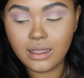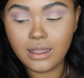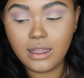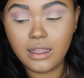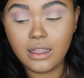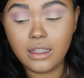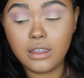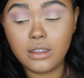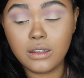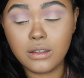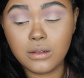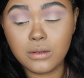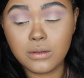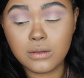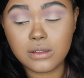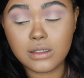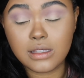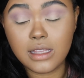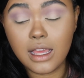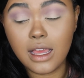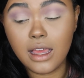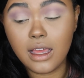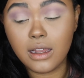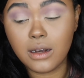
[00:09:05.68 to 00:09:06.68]
and use
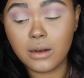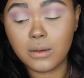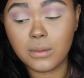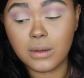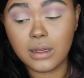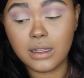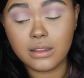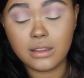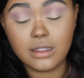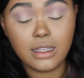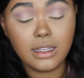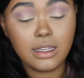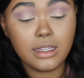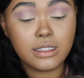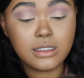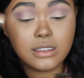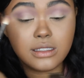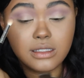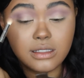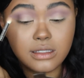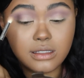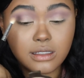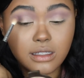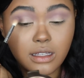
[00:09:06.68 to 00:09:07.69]
that around the
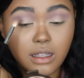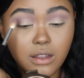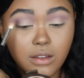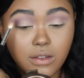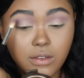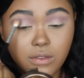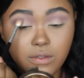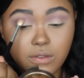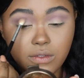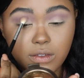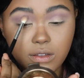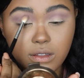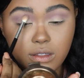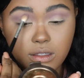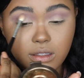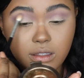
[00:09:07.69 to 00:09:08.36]
edges of